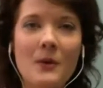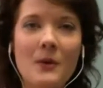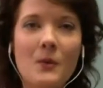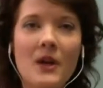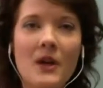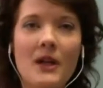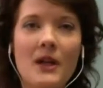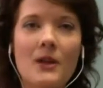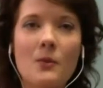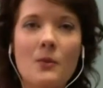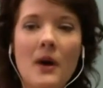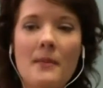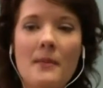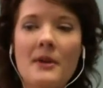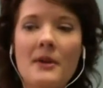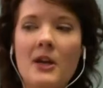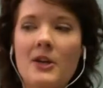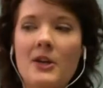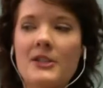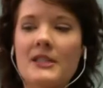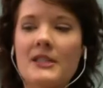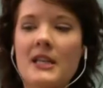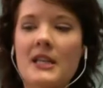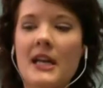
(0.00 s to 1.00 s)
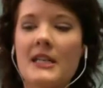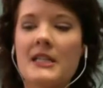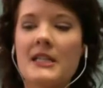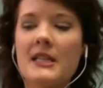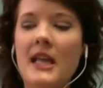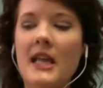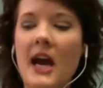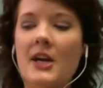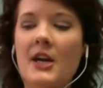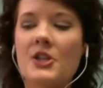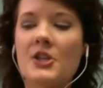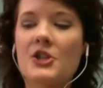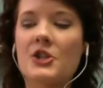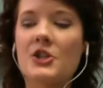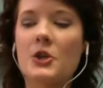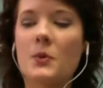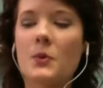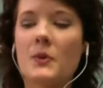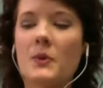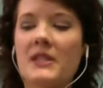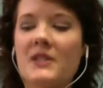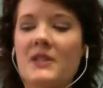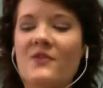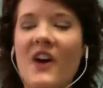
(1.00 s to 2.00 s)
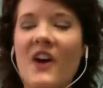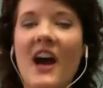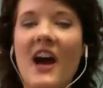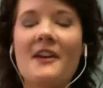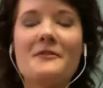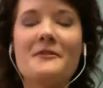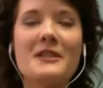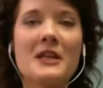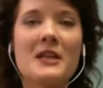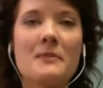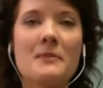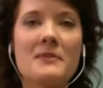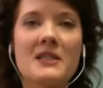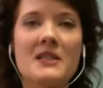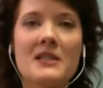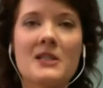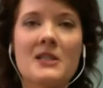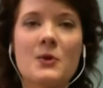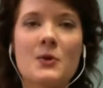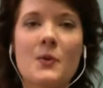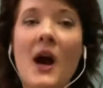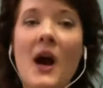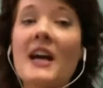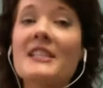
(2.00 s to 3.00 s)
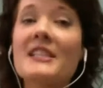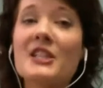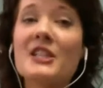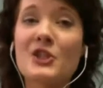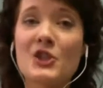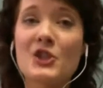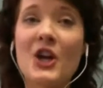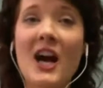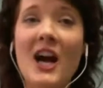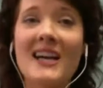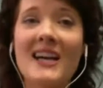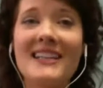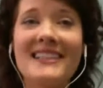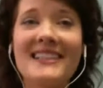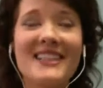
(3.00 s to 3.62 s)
One of the webinars that I did last year was 5 tips to rise and shine,